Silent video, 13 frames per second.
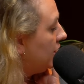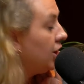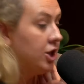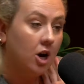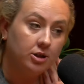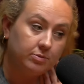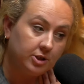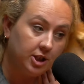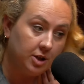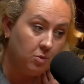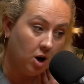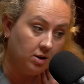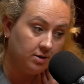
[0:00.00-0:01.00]
she knows what she
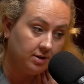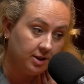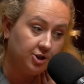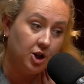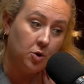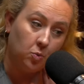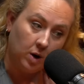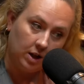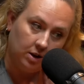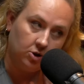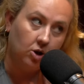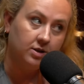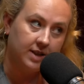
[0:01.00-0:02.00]
wants and she will
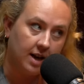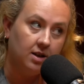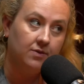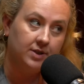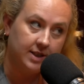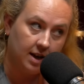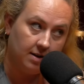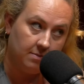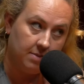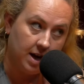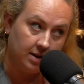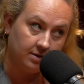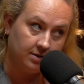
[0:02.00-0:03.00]
not settle for second
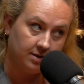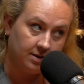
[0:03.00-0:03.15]
best.